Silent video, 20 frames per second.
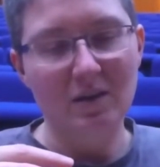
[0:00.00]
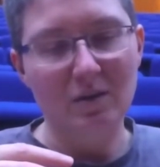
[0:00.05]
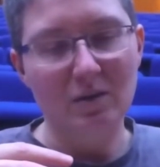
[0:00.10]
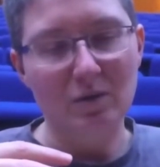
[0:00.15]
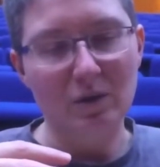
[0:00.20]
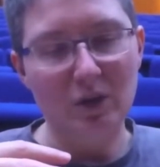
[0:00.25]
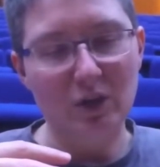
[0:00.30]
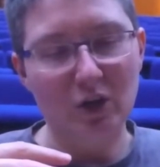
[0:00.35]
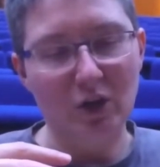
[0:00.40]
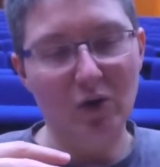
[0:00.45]

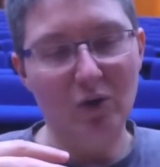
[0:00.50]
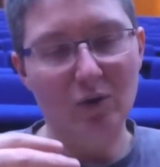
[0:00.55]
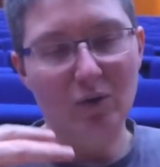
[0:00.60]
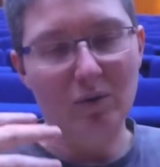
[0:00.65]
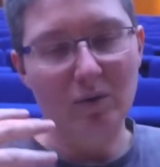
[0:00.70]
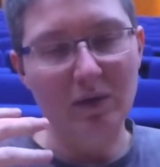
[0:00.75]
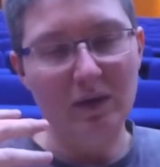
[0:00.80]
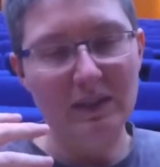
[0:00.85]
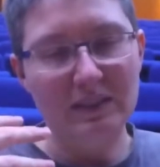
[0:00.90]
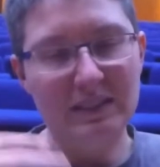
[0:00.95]

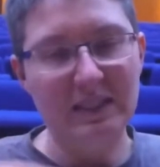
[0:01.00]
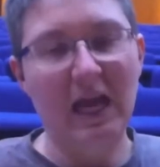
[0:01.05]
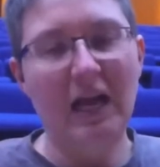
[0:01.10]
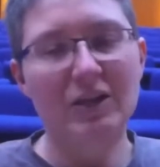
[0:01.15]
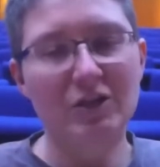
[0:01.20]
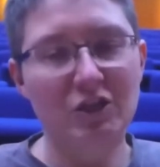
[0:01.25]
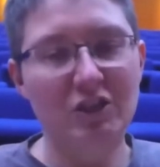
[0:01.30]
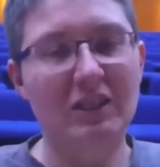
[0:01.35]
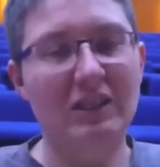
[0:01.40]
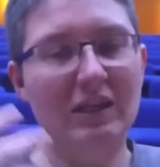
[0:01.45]
it's
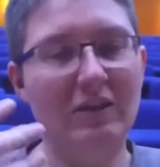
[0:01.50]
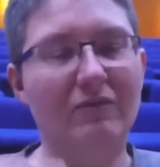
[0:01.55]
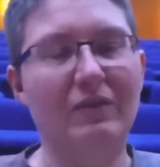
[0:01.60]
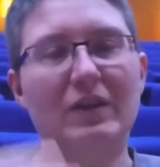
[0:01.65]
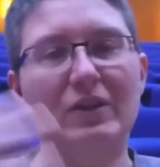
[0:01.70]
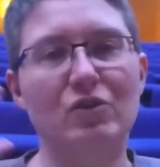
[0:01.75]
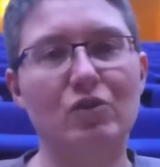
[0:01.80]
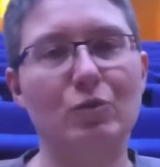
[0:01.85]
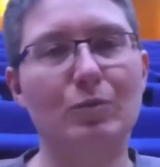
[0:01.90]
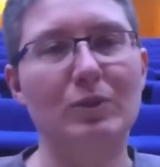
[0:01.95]
not just enough
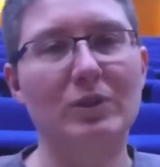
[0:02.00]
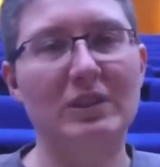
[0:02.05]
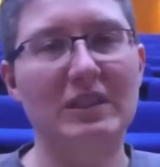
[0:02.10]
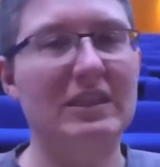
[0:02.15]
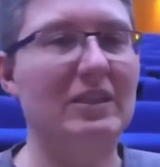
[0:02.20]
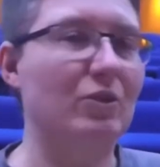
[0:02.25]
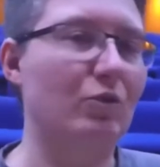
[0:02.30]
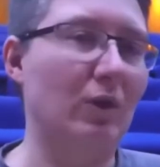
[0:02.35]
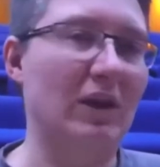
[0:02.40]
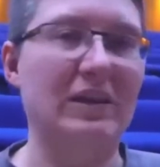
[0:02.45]
that Drupal's
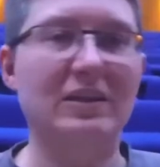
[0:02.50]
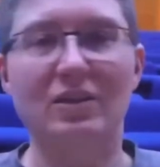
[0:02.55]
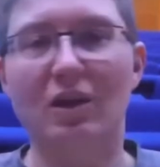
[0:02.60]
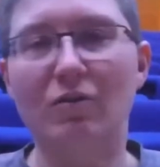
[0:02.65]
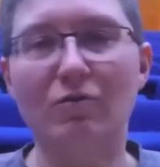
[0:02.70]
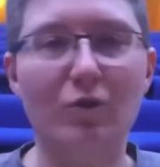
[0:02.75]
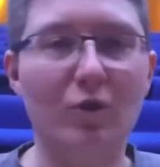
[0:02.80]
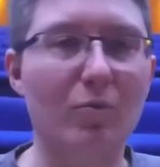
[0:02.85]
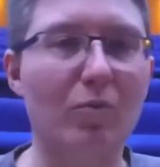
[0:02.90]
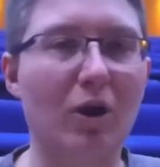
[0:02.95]
this great
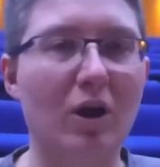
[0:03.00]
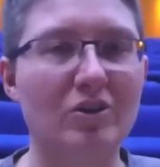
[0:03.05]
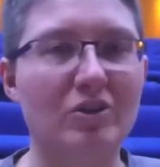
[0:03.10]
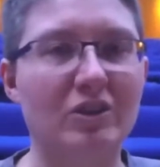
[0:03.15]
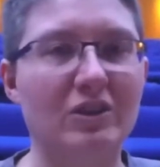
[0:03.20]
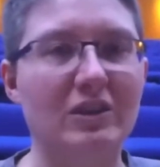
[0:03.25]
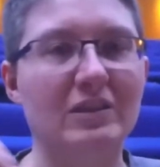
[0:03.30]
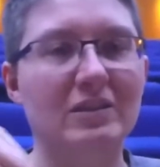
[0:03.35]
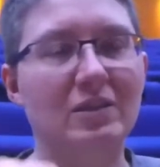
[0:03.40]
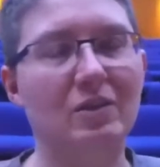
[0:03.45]
software
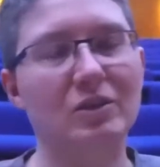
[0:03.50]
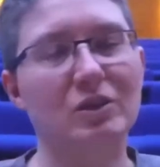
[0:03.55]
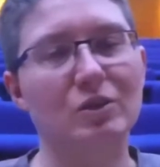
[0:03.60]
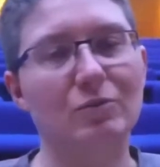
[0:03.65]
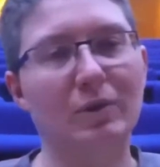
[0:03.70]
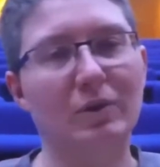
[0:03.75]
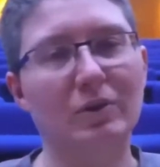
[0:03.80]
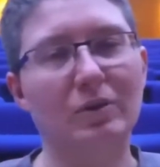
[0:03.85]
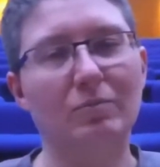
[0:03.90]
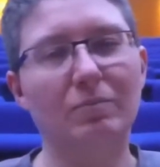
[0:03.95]
project, it's also
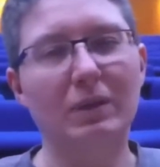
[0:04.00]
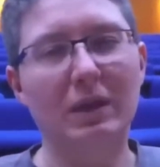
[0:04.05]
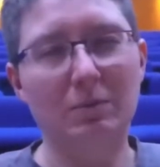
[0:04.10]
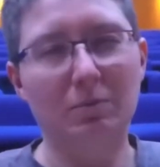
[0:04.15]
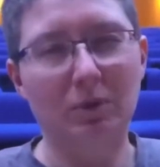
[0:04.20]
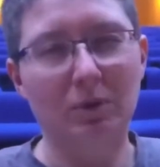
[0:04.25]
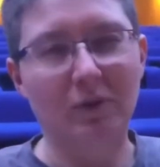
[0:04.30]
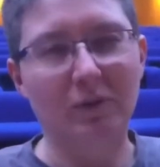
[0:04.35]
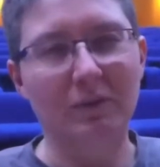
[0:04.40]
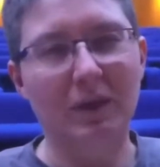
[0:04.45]
about the
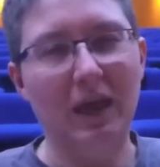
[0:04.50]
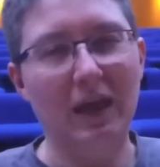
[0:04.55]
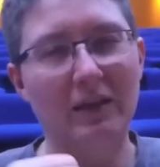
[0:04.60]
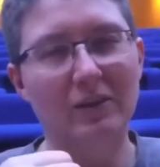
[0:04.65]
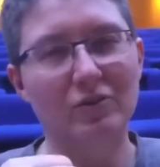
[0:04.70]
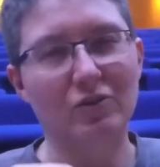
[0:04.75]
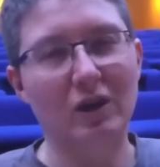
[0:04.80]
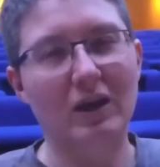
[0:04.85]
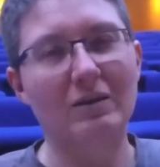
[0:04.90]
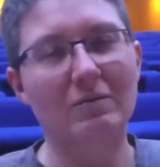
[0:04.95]
people,
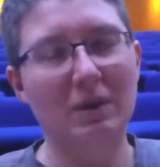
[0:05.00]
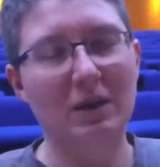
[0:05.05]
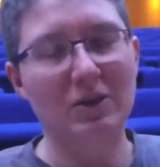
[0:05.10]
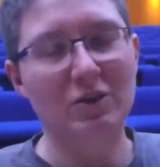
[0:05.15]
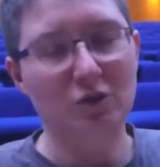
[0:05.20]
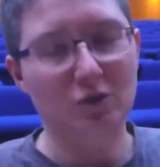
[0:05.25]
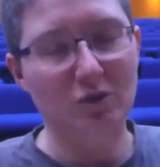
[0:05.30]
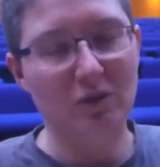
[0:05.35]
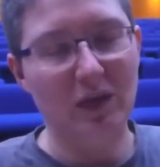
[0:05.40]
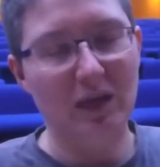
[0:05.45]
and trying to make
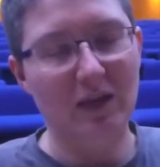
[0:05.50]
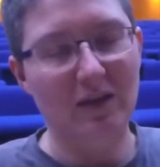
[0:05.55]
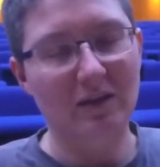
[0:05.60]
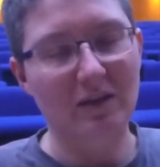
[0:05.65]
sure that